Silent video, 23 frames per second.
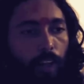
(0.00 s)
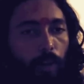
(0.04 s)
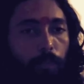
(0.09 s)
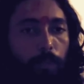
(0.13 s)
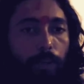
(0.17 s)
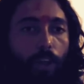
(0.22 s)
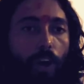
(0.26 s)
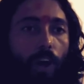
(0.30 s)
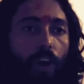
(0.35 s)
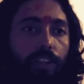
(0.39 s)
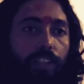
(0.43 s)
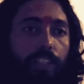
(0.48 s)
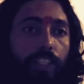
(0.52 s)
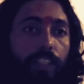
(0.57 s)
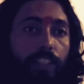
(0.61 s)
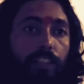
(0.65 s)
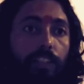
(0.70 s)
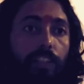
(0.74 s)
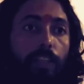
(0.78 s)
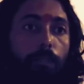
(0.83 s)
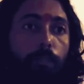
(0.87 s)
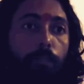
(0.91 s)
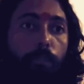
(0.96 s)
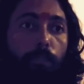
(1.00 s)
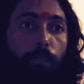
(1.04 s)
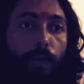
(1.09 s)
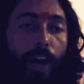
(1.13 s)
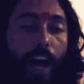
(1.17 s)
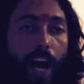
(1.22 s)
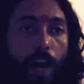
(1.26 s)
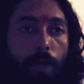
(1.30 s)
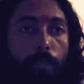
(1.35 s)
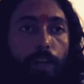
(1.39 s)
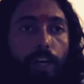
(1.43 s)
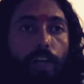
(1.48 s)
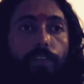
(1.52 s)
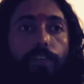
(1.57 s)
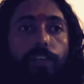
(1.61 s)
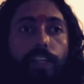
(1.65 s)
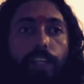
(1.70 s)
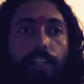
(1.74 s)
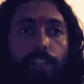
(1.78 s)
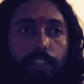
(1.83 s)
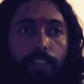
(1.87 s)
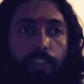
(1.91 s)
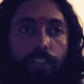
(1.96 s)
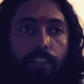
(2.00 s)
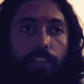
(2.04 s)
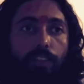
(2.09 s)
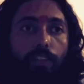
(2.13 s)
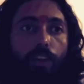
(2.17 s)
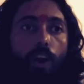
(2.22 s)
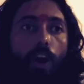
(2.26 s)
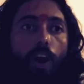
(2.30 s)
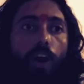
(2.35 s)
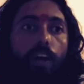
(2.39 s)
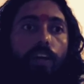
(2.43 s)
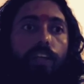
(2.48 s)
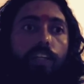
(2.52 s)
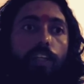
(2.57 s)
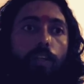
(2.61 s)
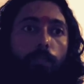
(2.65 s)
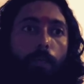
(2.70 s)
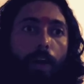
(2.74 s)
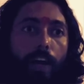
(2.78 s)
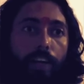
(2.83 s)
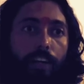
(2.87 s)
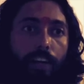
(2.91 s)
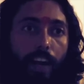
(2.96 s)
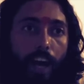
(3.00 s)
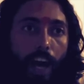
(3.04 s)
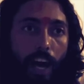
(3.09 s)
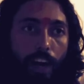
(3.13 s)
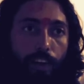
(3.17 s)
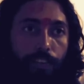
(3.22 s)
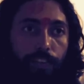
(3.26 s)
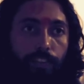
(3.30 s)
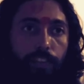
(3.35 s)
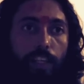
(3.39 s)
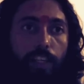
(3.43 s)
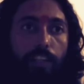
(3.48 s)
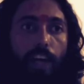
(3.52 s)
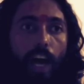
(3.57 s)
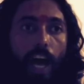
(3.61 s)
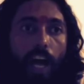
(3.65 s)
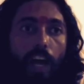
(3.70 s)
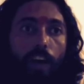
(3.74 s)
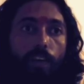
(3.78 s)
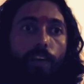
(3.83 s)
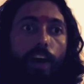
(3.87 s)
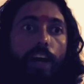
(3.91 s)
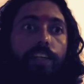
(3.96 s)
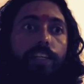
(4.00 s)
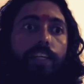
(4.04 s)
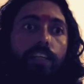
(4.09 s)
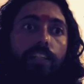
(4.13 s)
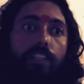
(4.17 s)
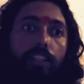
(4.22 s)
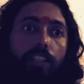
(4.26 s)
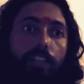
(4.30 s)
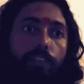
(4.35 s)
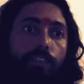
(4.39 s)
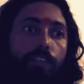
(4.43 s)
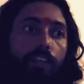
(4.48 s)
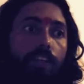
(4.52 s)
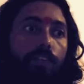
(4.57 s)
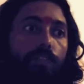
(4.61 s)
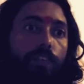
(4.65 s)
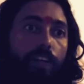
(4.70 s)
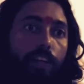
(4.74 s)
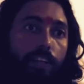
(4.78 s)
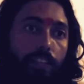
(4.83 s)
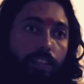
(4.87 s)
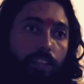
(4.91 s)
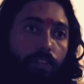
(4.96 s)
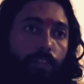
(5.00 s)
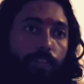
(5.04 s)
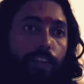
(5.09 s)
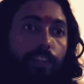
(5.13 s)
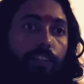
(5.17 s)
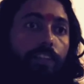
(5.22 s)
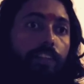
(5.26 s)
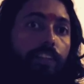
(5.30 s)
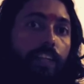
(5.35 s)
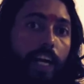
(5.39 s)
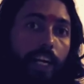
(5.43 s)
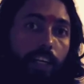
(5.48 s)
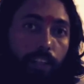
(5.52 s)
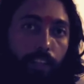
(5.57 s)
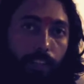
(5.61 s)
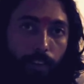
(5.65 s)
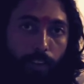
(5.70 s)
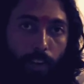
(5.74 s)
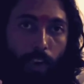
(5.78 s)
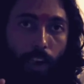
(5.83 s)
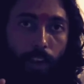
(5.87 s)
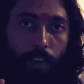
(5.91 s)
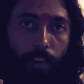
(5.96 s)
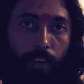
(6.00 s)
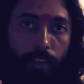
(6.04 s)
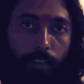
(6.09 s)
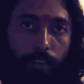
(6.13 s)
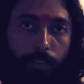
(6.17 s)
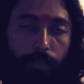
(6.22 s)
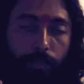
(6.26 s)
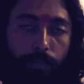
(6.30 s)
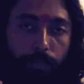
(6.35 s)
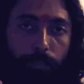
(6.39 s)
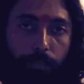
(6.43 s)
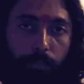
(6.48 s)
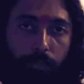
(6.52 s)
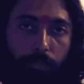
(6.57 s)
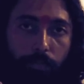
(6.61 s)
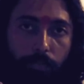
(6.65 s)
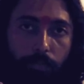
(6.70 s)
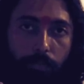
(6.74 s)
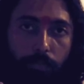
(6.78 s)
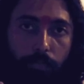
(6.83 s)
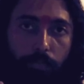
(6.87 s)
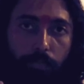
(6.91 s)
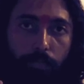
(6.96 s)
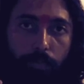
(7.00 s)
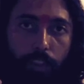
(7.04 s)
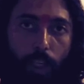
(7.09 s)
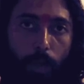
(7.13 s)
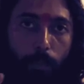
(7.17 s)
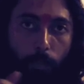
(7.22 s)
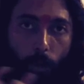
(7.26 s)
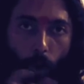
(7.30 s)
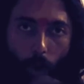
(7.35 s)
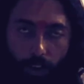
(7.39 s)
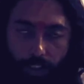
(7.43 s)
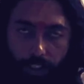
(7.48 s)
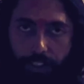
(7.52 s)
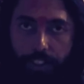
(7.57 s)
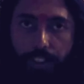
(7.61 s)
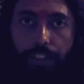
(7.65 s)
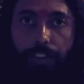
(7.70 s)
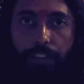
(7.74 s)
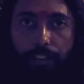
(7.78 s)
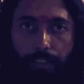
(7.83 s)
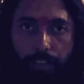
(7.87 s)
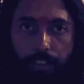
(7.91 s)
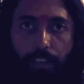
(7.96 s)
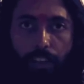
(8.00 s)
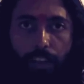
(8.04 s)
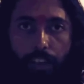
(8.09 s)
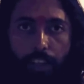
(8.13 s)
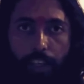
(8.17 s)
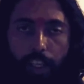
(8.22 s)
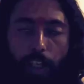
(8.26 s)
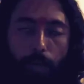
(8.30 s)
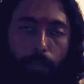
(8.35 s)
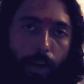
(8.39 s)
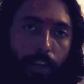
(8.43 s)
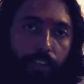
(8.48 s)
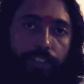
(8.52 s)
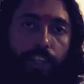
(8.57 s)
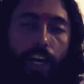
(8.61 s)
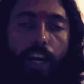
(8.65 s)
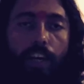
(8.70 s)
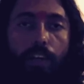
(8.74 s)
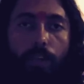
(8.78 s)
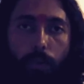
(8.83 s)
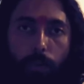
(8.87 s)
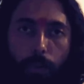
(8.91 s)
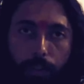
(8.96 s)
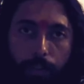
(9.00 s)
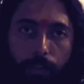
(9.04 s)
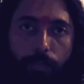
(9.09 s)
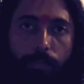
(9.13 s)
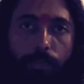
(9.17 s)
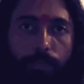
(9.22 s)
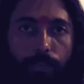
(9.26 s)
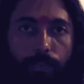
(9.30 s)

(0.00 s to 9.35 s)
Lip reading: because it's a prime evidence in my life that I was actively working with that prodigy in my childhood.